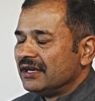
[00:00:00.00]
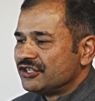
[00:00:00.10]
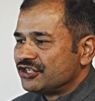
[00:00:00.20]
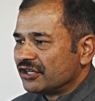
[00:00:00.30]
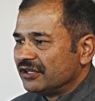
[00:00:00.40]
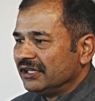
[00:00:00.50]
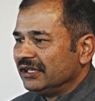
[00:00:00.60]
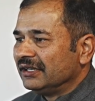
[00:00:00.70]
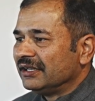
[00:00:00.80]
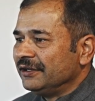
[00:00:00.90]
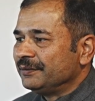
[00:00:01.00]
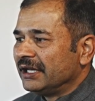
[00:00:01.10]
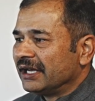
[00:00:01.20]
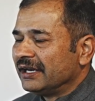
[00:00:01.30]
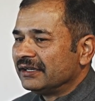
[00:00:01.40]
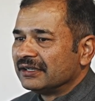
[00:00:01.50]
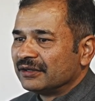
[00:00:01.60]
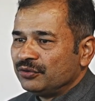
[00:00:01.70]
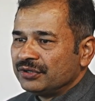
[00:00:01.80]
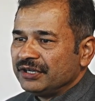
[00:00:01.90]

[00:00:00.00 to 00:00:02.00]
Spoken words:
studying, if they get a good